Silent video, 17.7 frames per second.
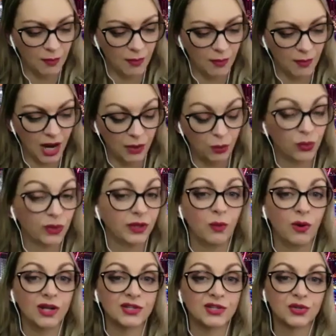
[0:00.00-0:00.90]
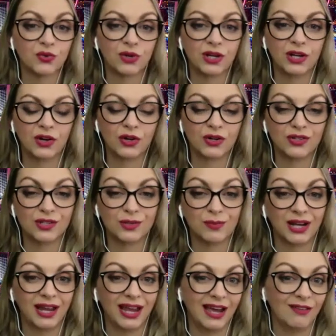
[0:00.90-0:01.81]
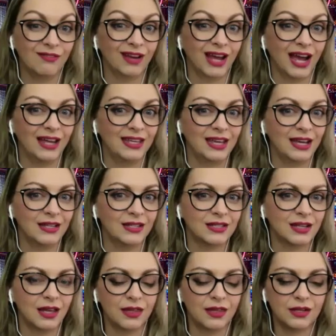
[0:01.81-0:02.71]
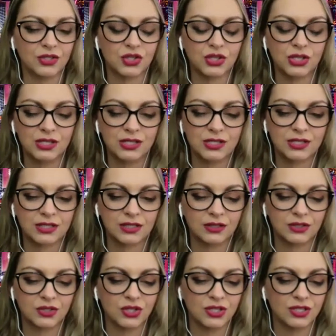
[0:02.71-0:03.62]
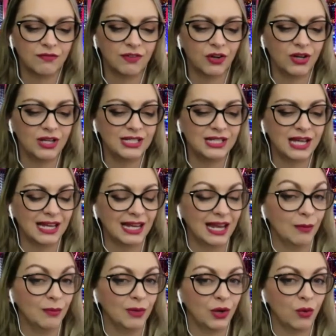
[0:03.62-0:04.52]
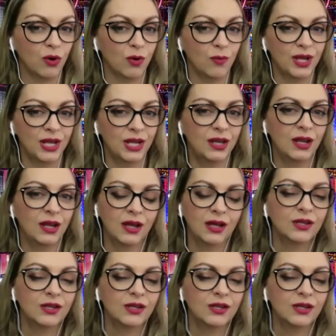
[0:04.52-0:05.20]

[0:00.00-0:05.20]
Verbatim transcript: I really want to read hers, but I have not yet. I think she's she's a very dynamic woman.